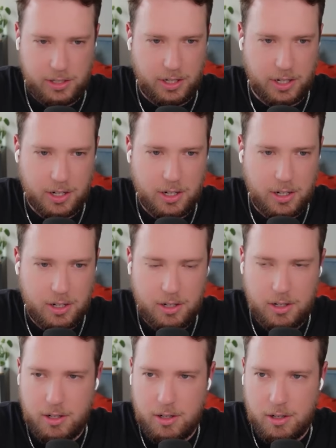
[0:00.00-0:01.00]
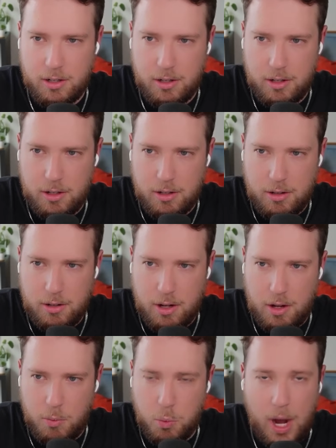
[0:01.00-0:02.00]
here.
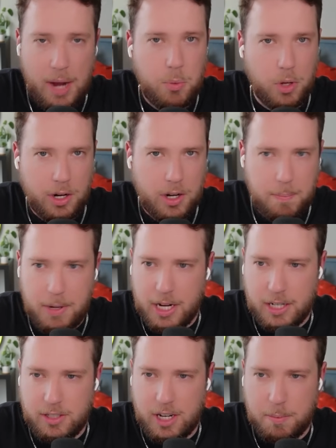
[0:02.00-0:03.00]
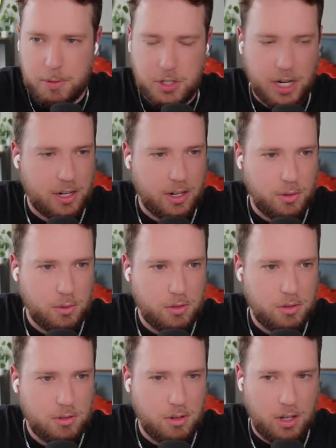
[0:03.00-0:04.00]
Why wouldn't it be Isiah Pacheco?
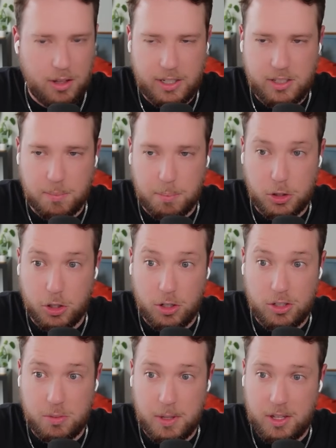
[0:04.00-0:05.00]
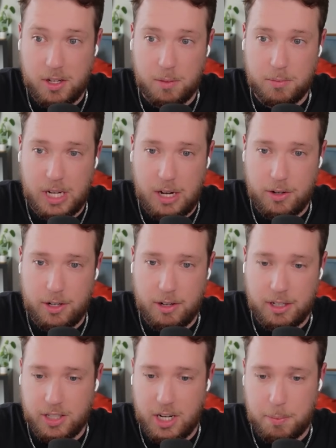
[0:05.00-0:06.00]
Unless if Bhayshul Smith comes out and
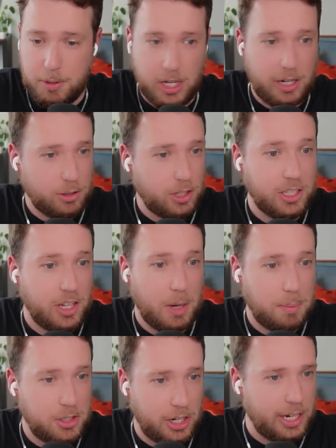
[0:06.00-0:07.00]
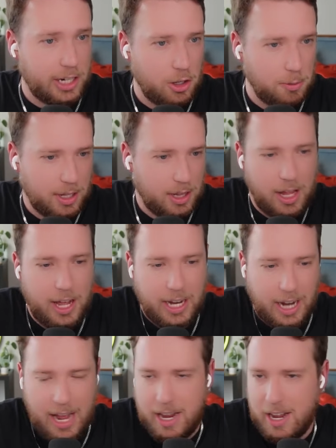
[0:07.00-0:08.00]
Isiah Pacheco's Isiah Pacheco, but
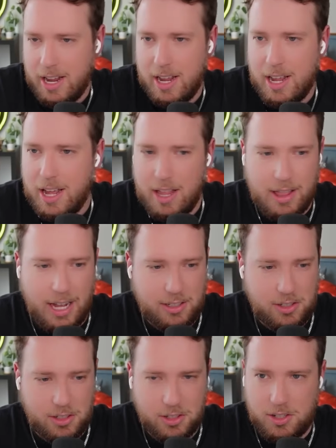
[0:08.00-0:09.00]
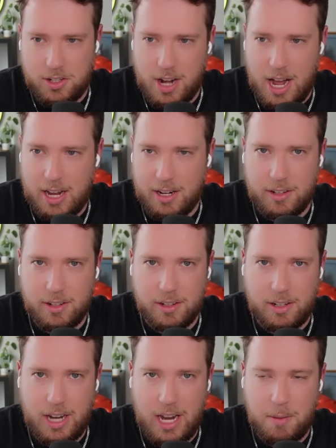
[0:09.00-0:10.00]
that's just not a
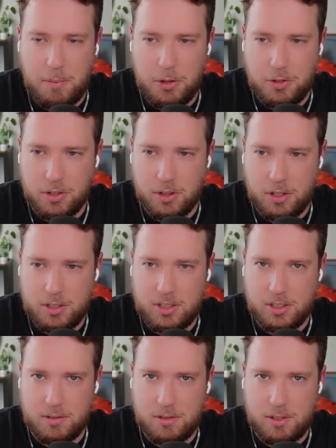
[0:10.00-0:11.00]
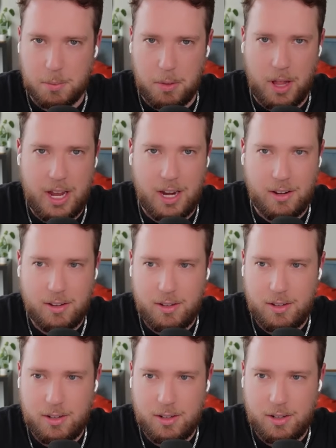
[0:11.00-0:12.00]
game you should look to play,
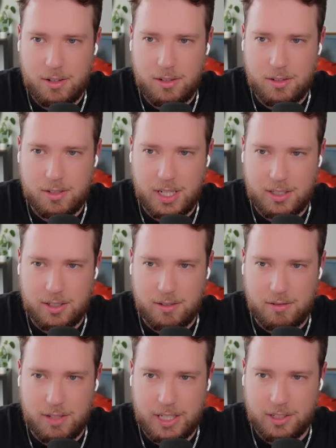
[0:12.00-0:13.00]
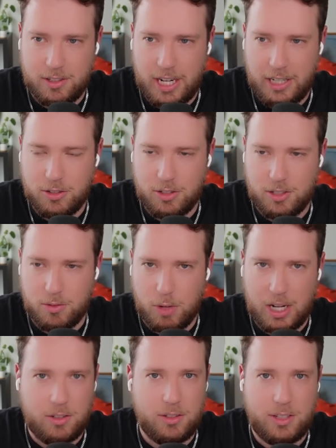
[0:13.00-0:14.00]
because that's a dangerous and
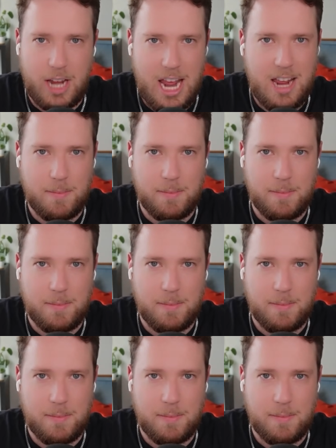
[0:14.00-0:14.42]
reckless game.